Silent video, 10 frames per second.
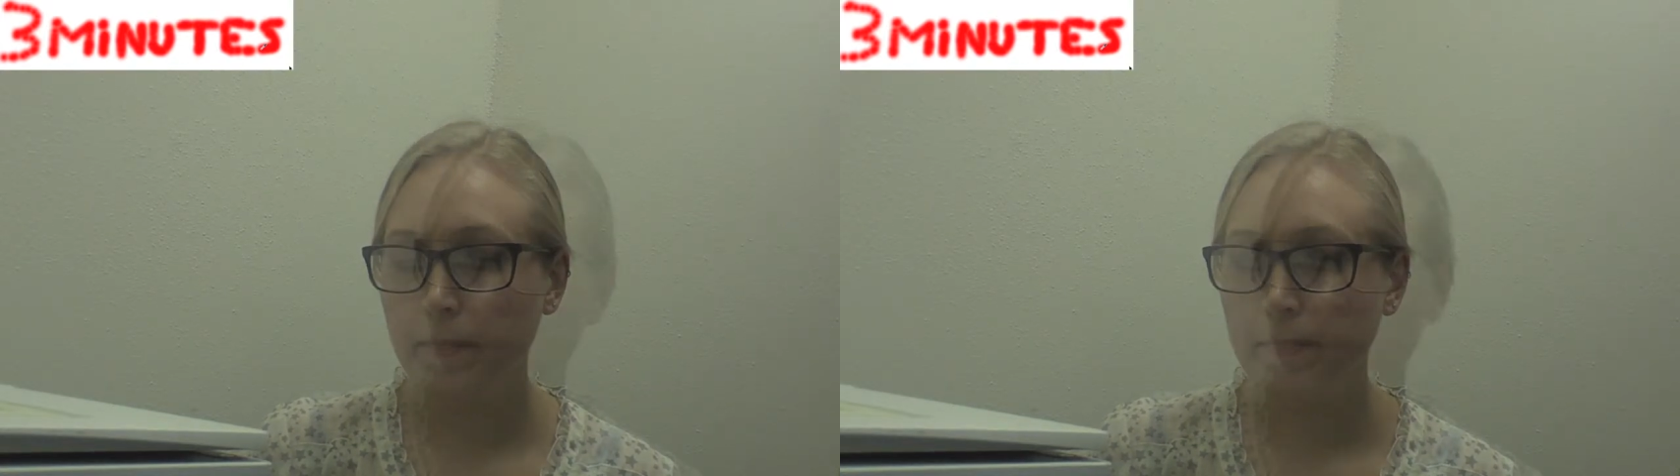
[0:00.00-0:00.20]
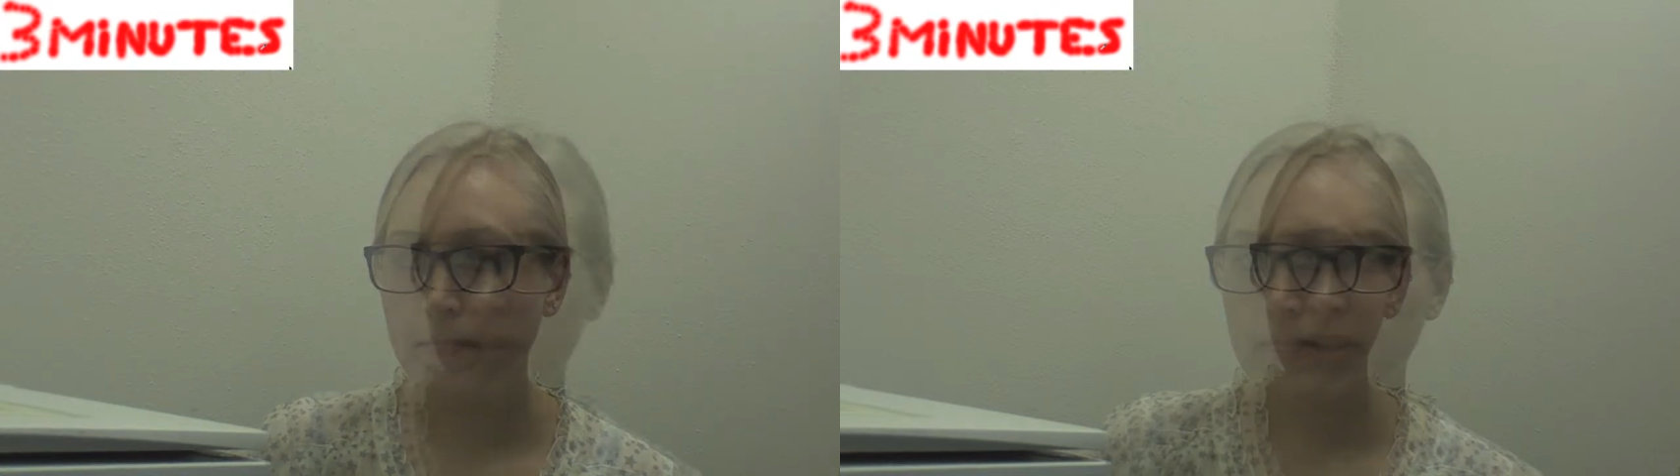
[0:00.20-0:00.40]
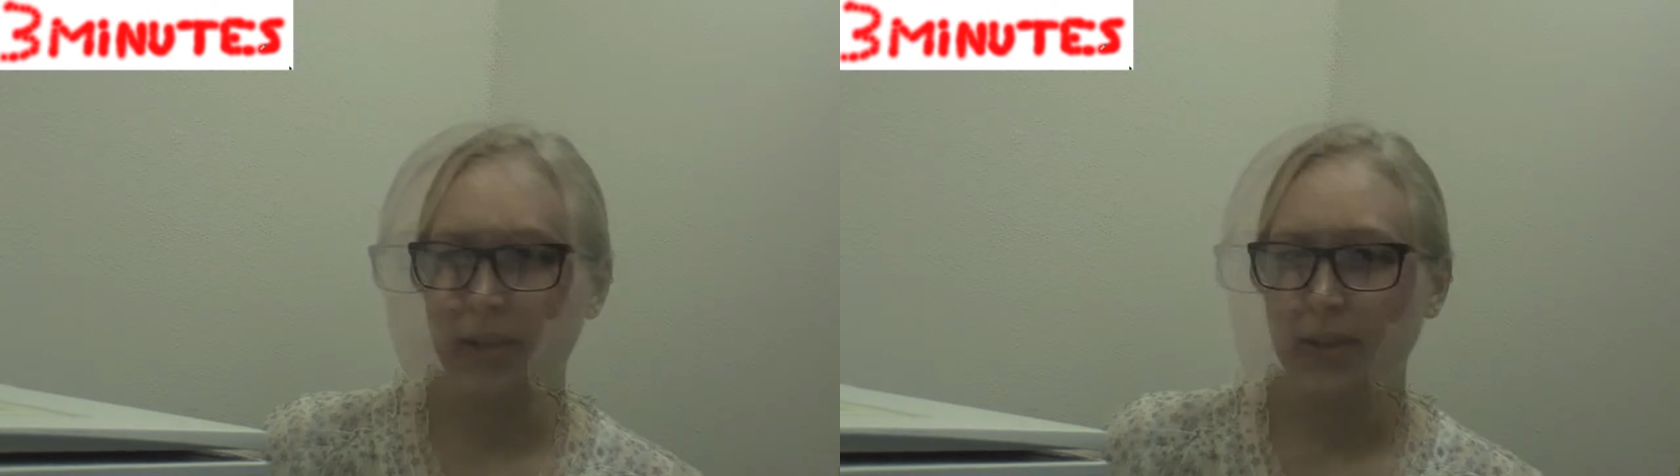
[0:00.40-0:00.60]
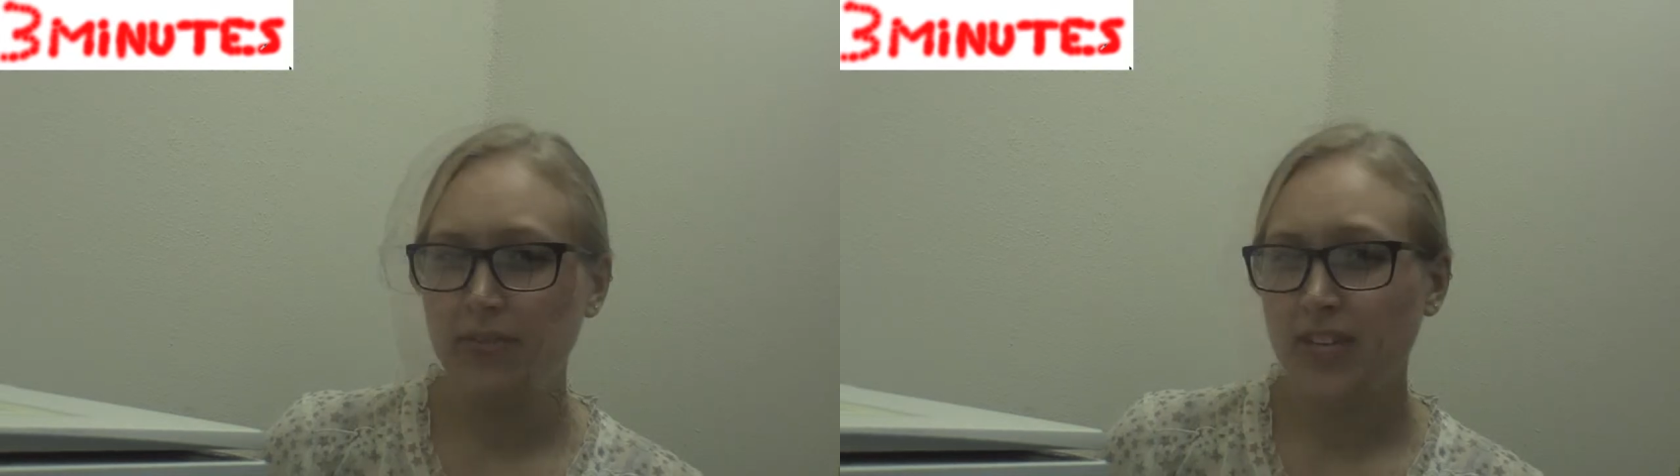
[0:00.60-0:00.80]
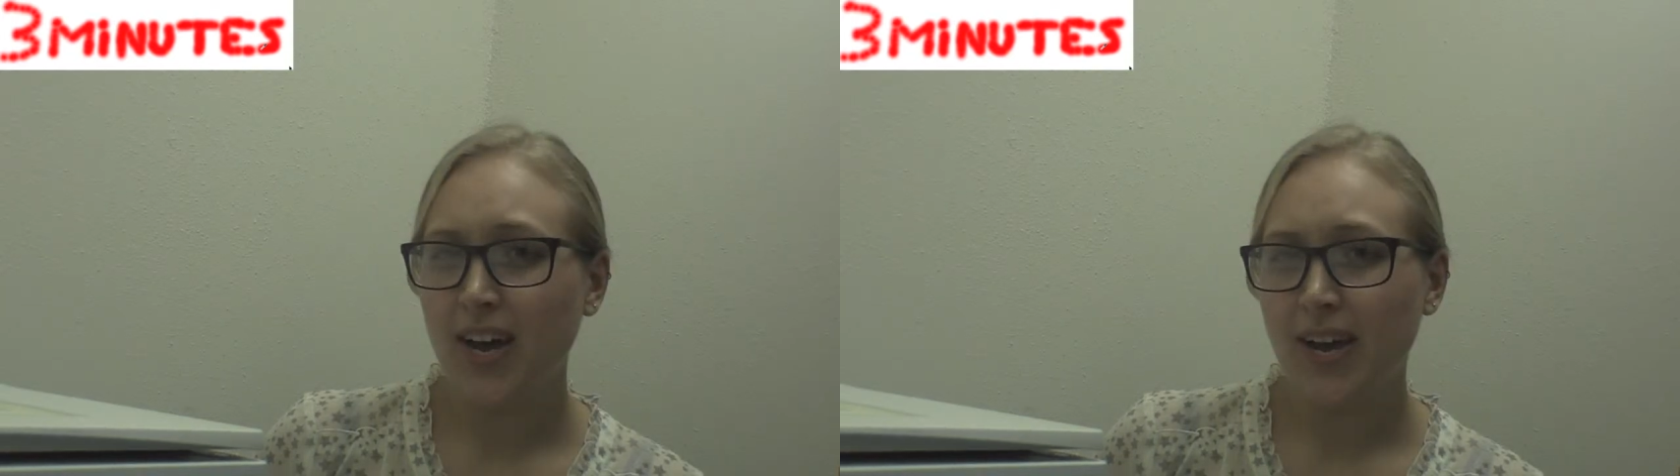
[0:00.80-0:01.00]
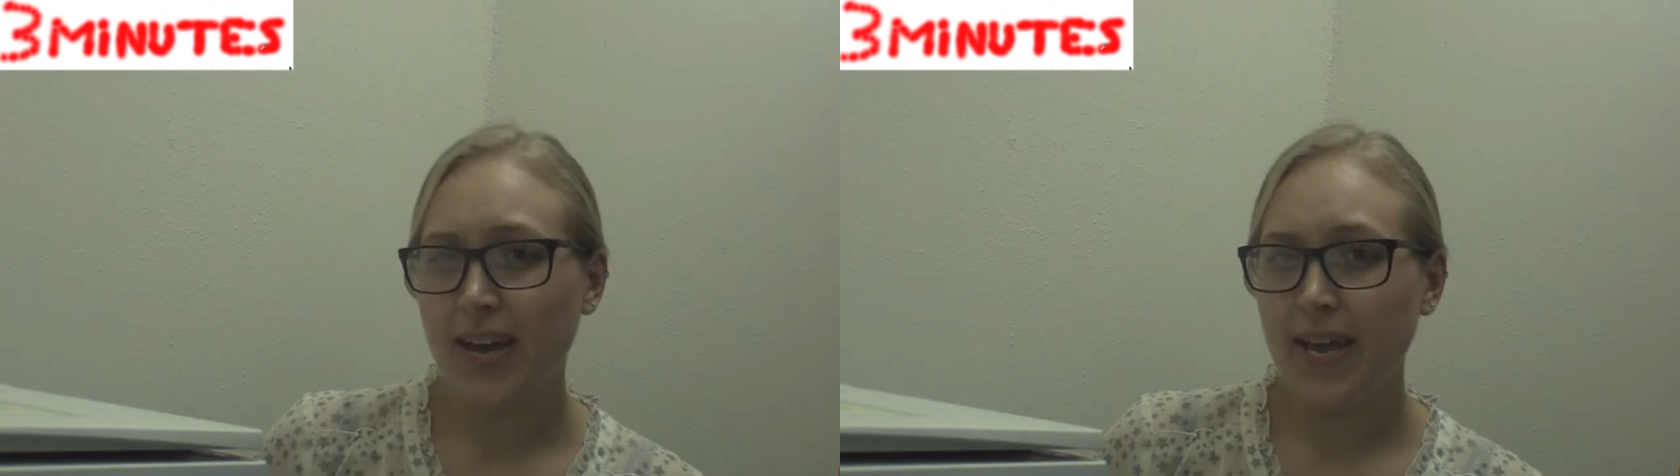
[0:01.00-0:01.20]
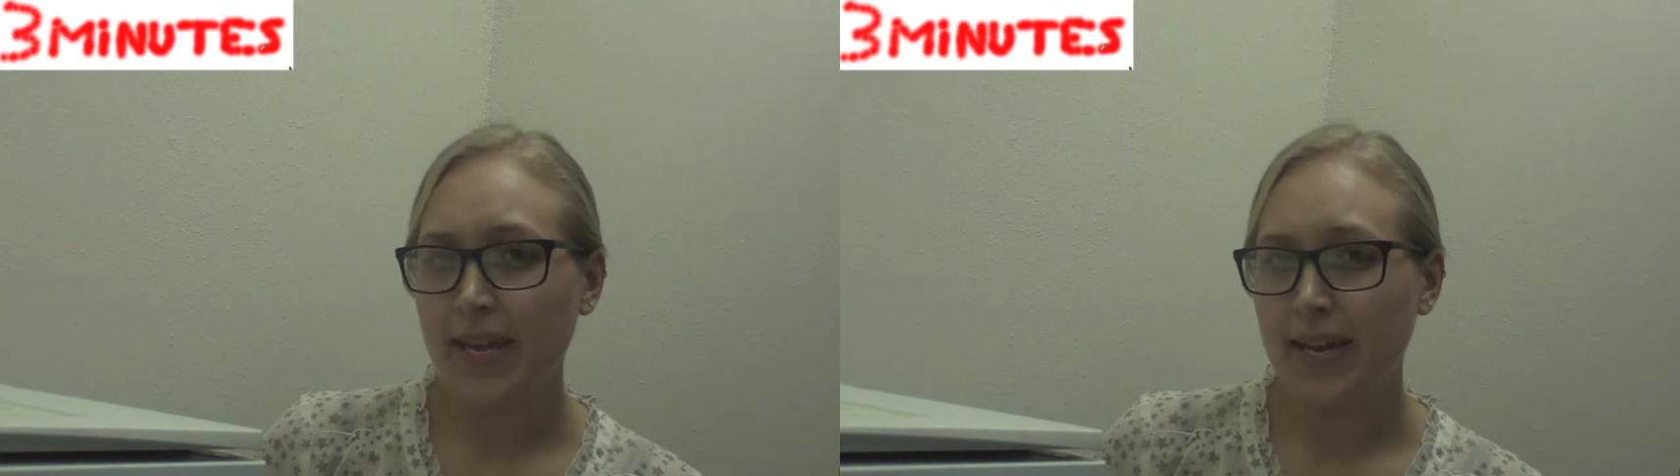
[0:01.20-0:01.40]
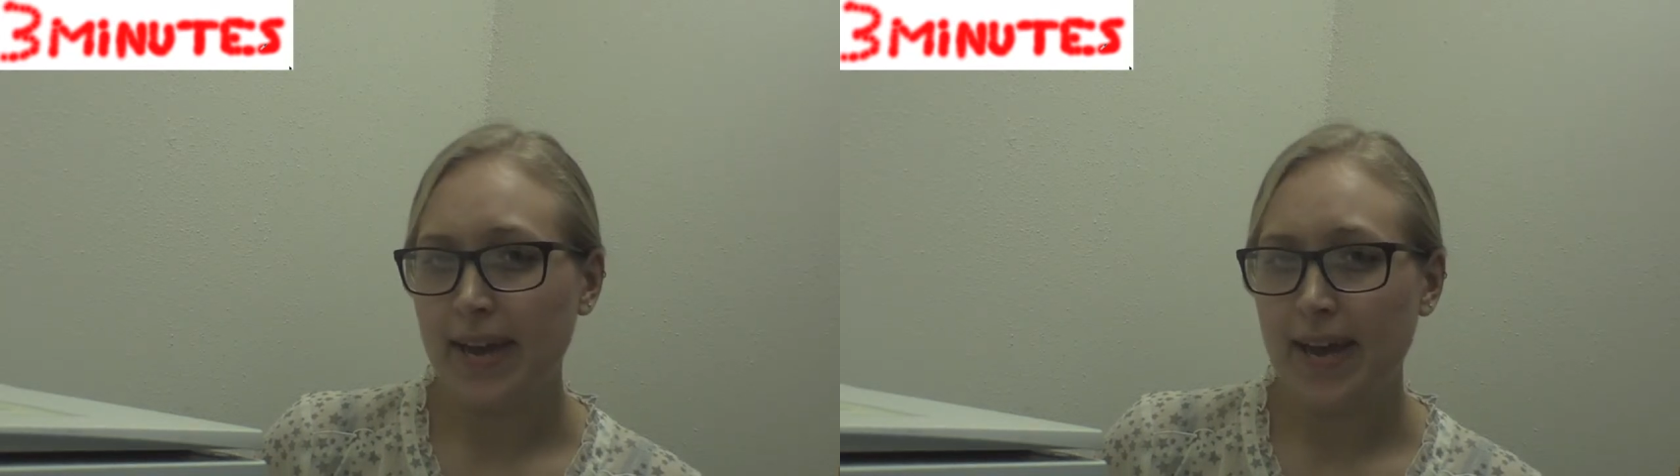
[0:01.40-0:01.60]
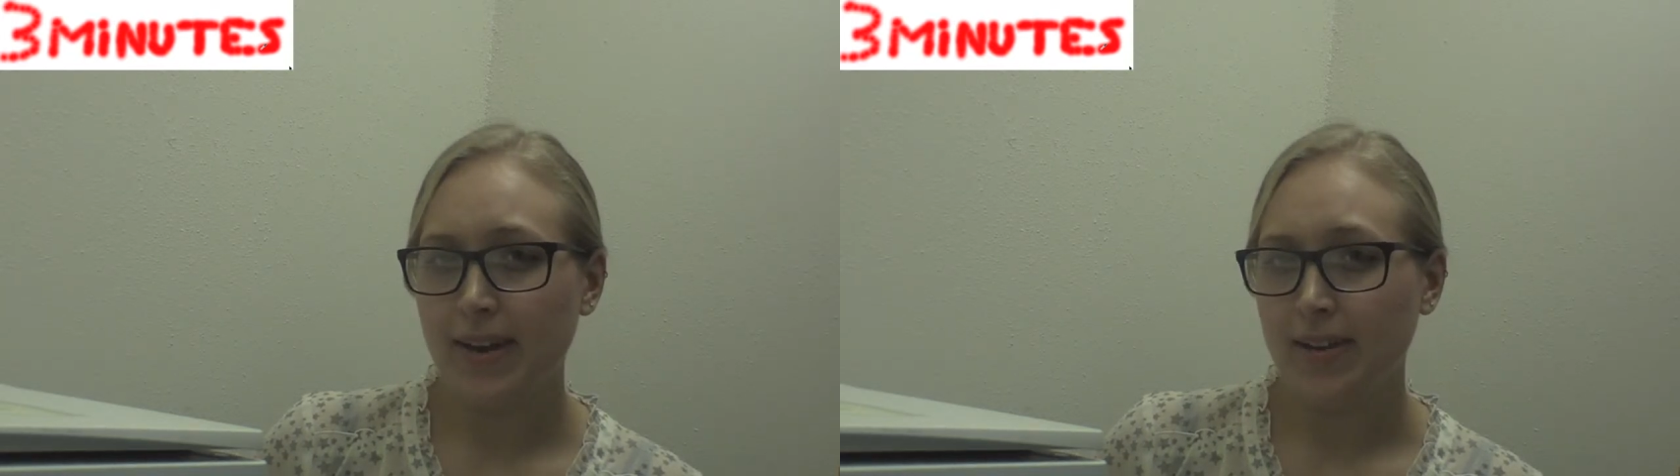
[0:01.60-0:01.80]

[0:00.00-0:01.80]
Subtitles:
But if Todd Akin hadn't